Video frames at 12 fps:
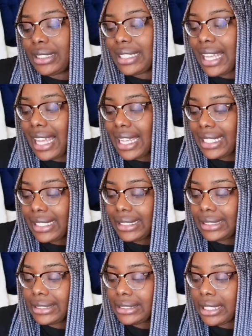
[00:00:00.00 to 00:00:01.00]
that
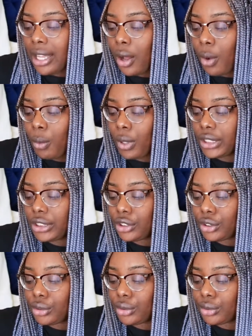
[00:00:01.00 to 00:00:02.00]
is one,
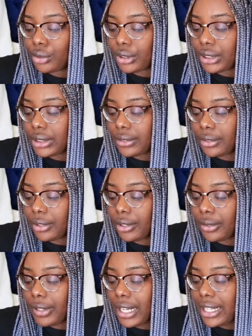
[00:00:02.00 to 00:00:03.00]
two, three,
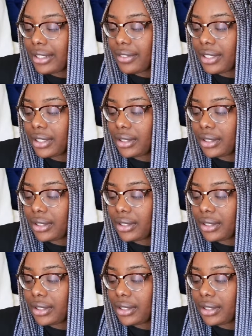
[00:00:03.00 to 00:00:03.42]
four, five.